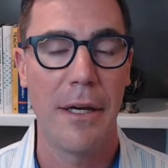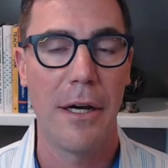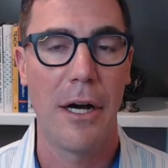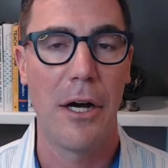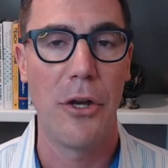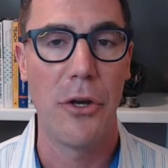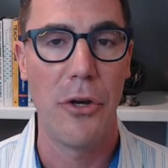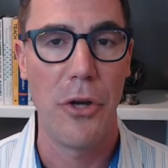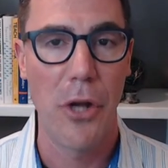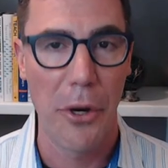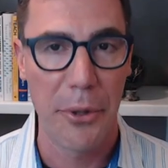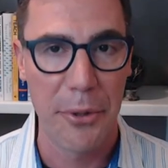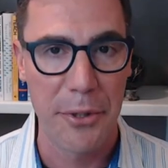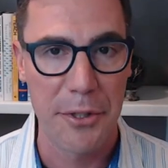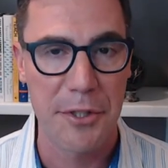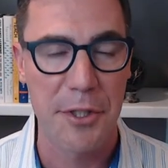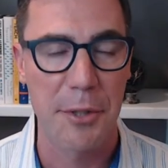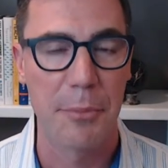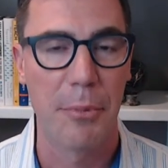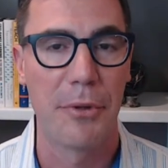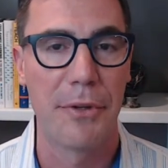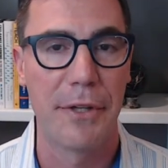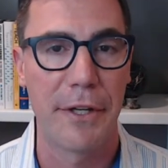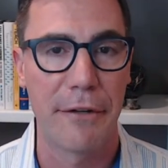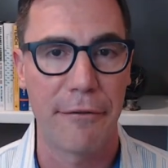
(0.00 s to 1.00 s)
a
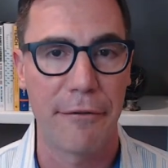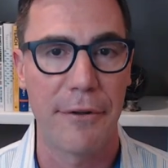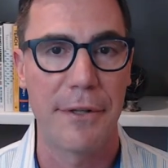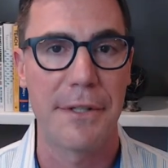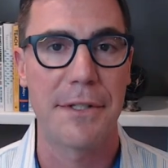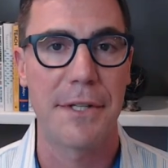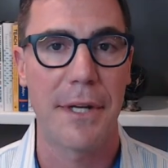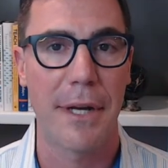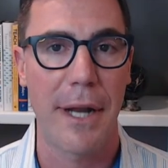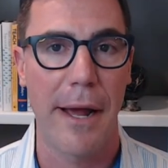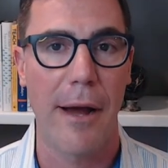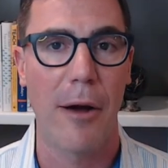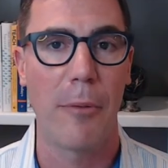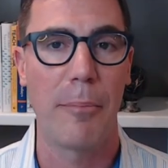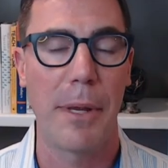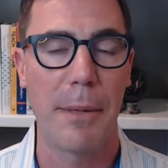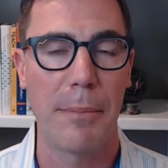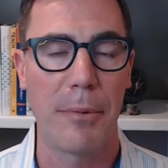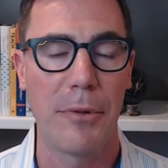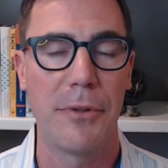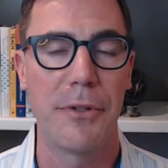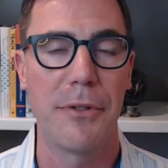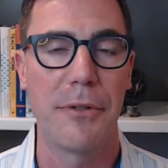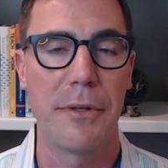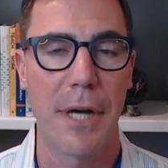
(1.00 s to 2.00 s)
noticeable difference in how
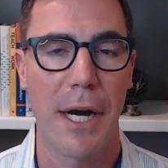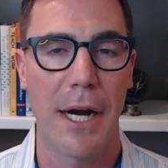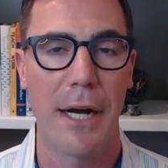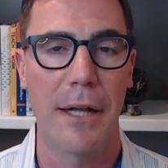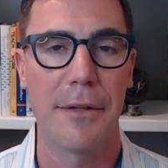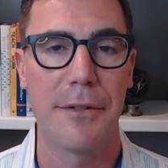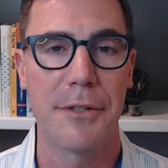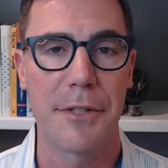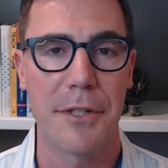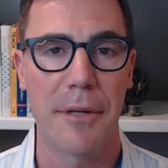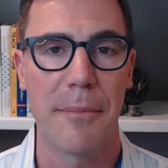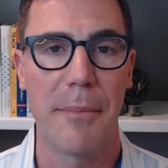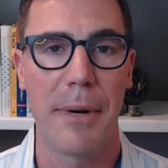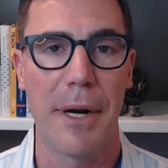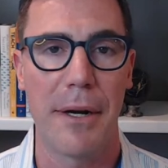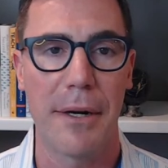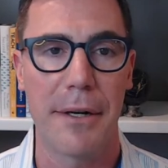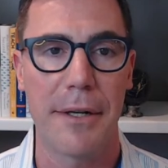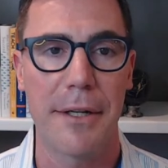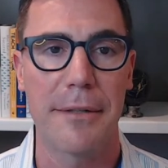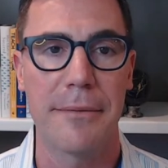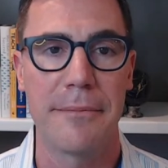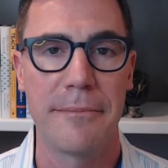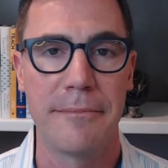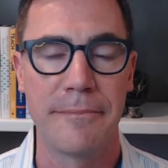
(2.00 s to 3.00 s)
people do college in
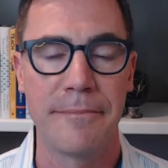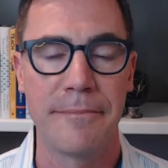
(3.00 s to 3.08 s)
America.